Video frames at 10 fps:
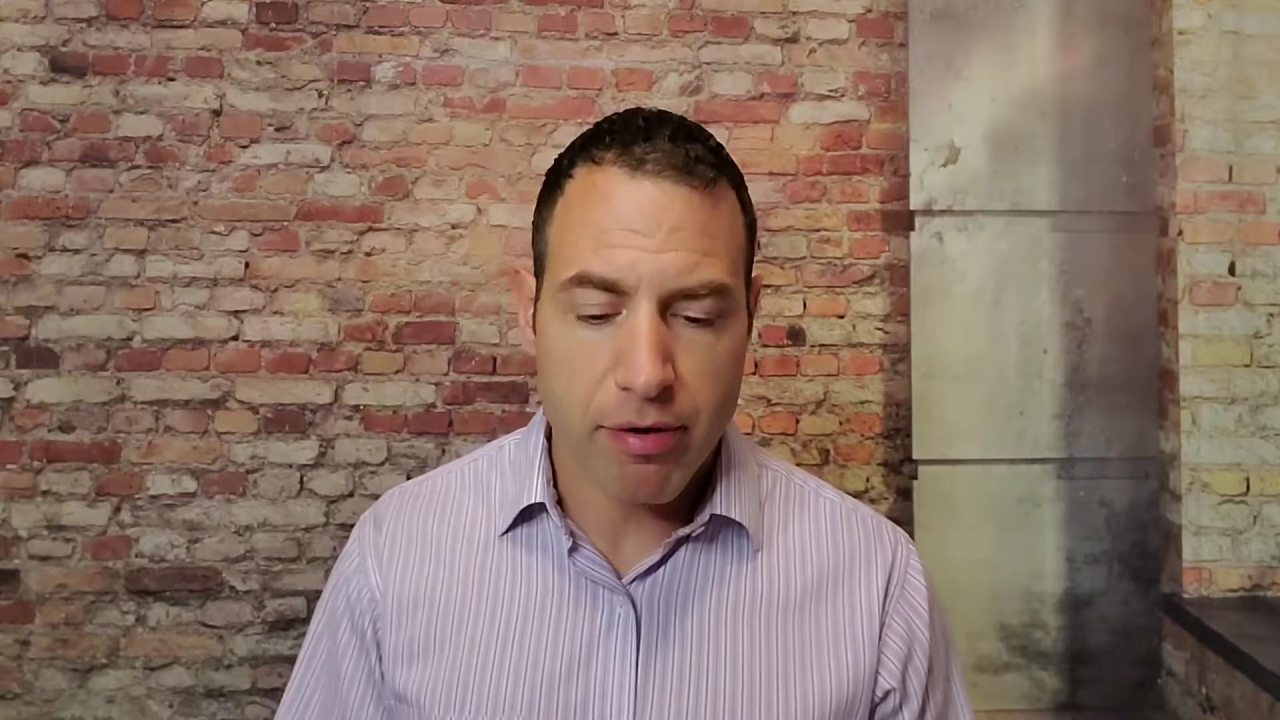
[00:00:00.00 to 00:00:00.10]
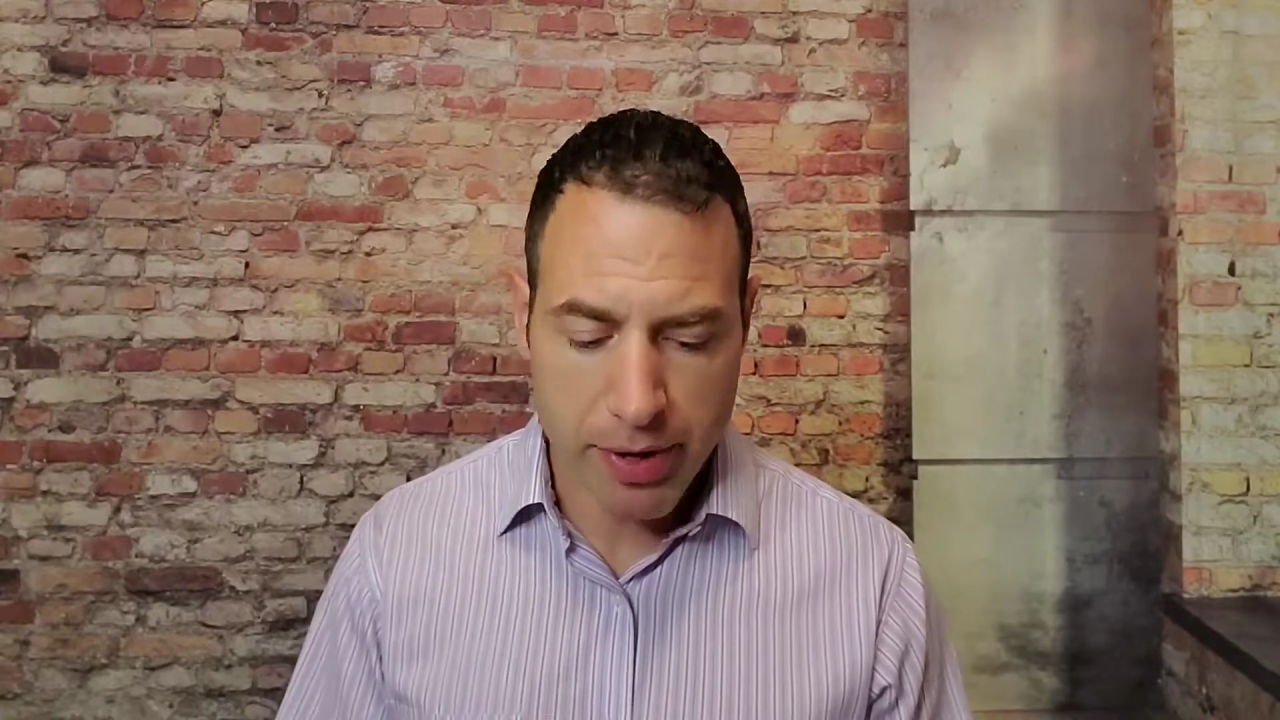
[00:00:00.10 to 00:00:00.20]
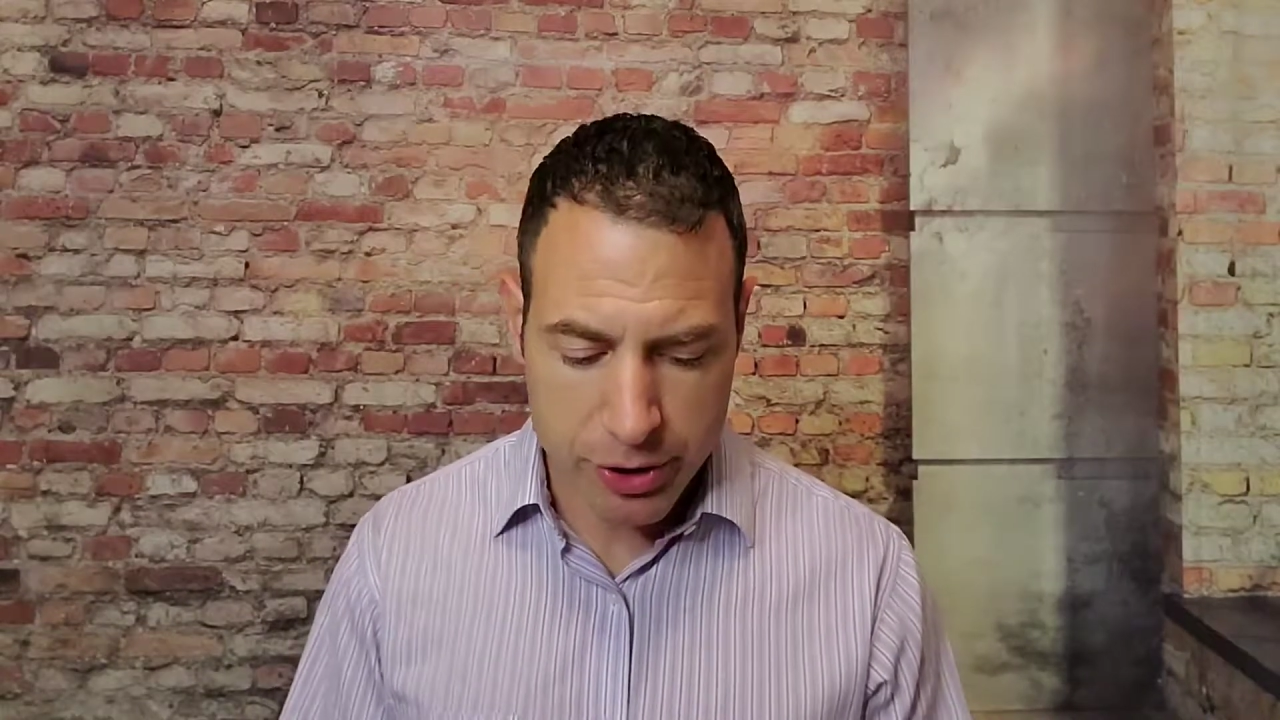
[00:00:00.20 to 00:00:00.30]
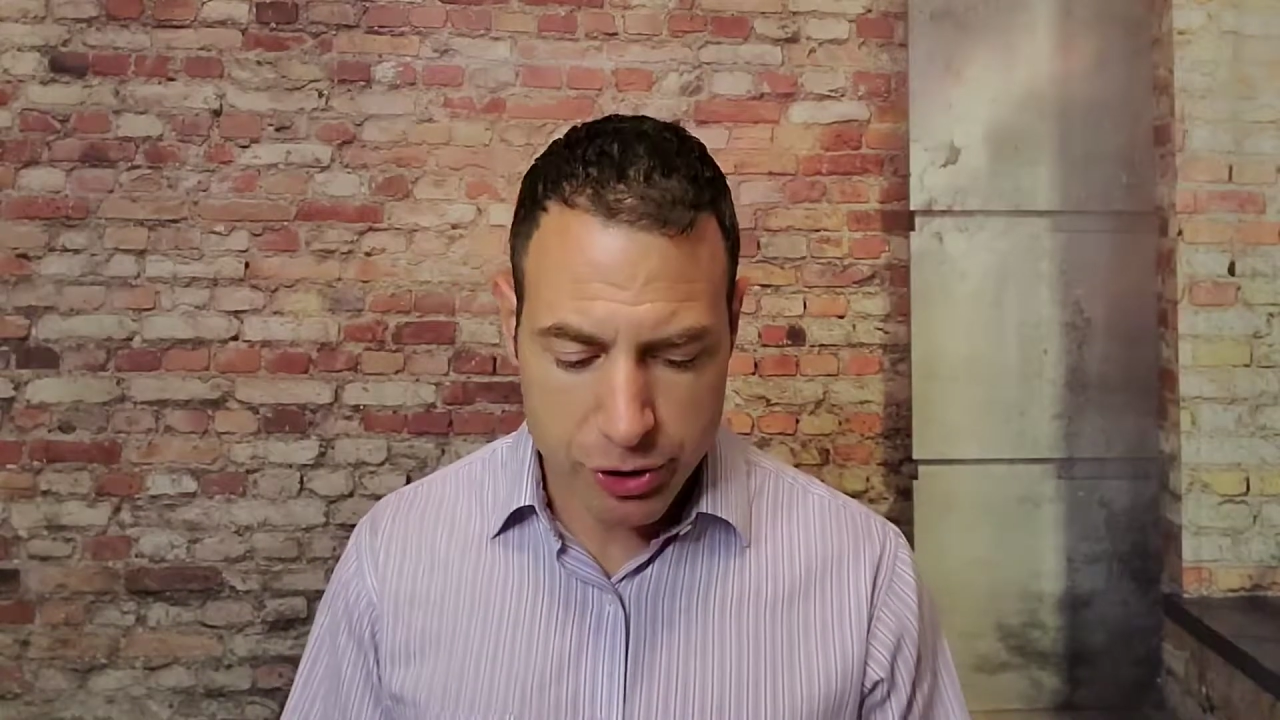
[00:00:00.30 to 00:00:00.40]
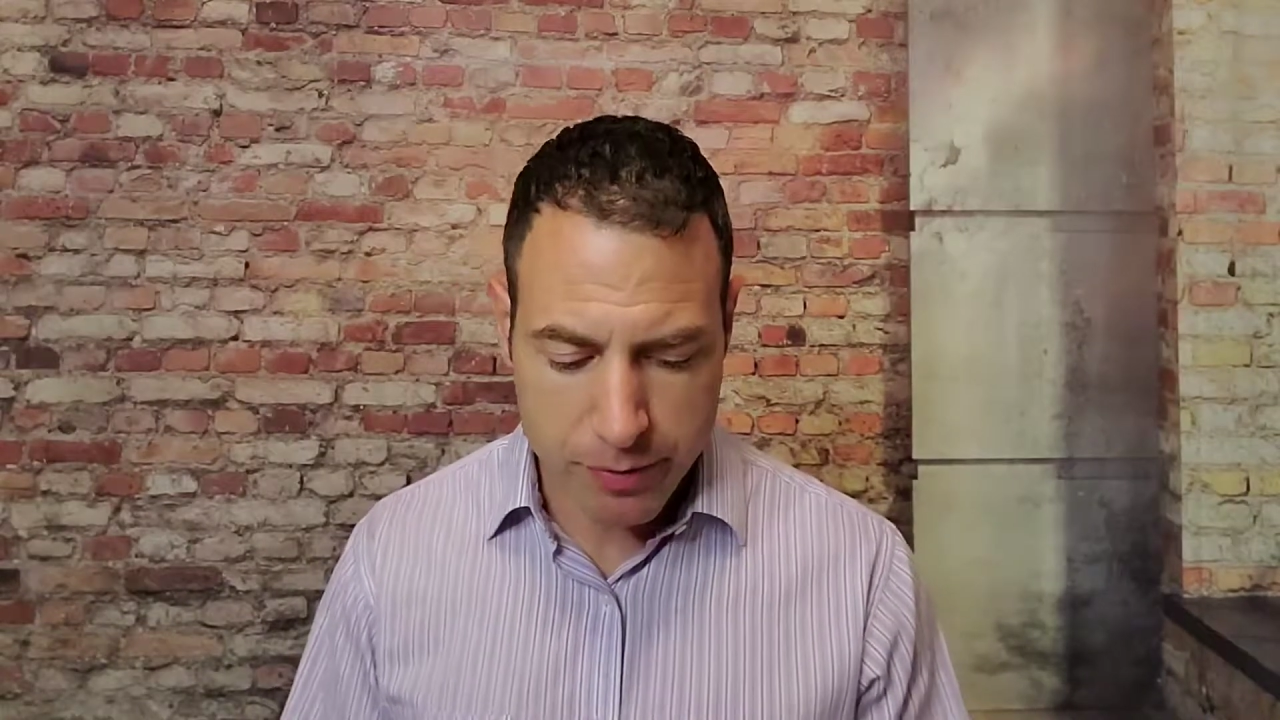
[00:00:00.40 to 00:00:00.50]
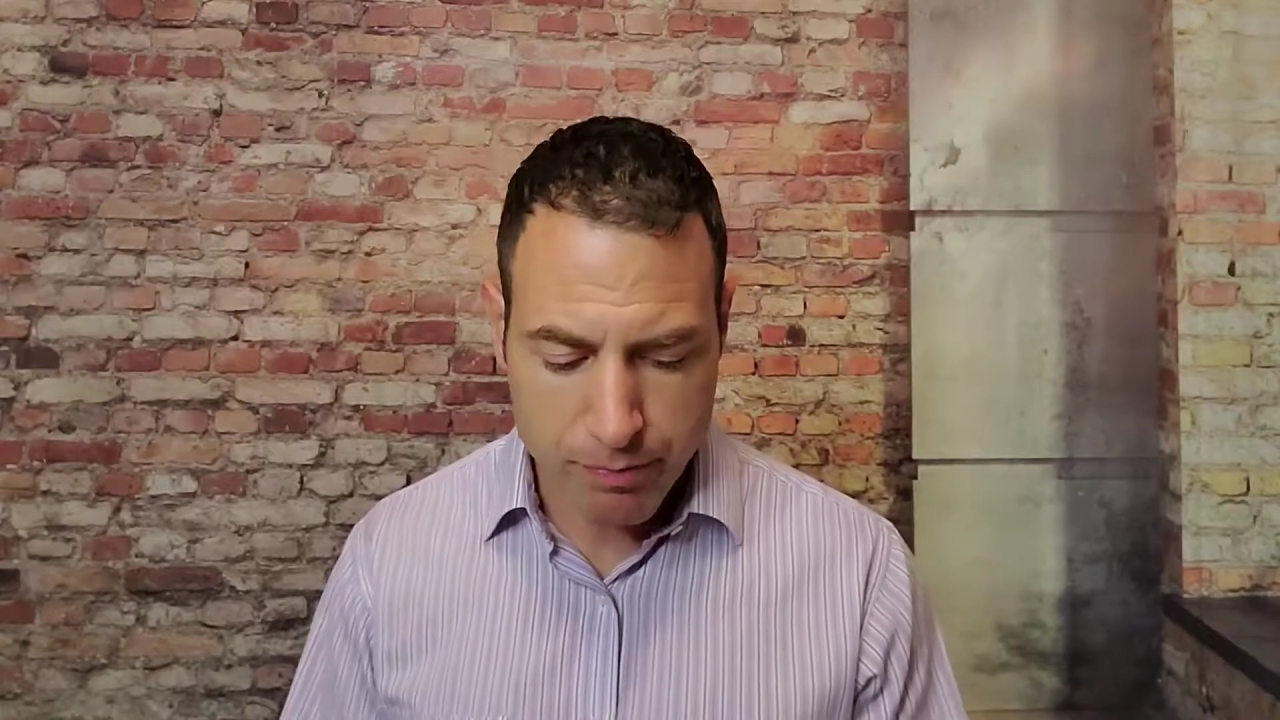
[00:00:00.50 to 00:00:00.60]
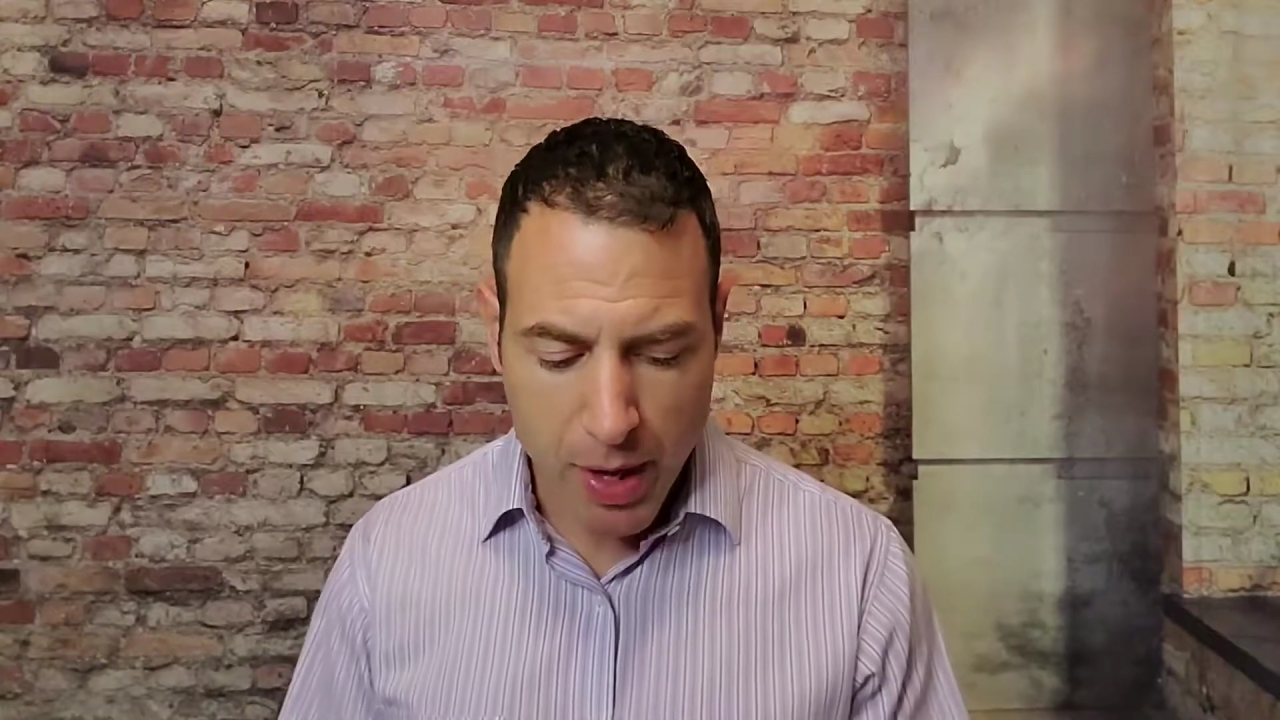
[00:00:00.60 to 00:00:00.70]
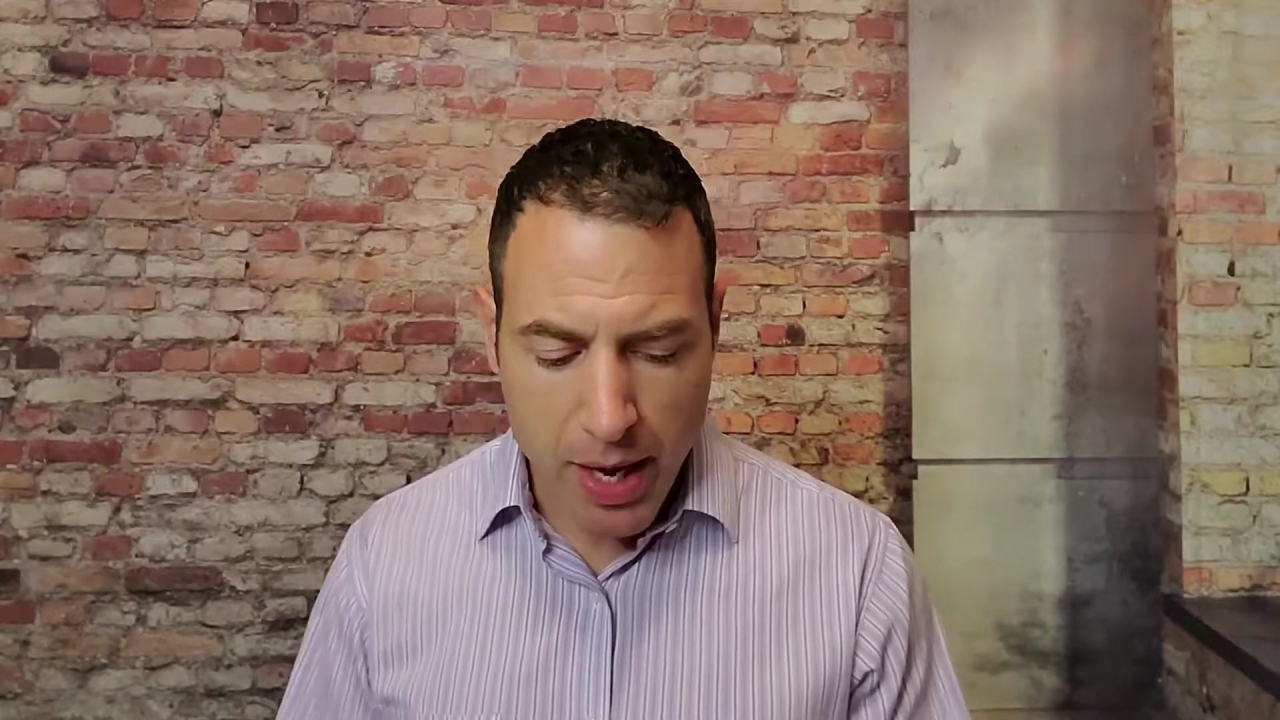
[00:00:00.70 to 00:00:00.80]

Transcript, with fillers: erection.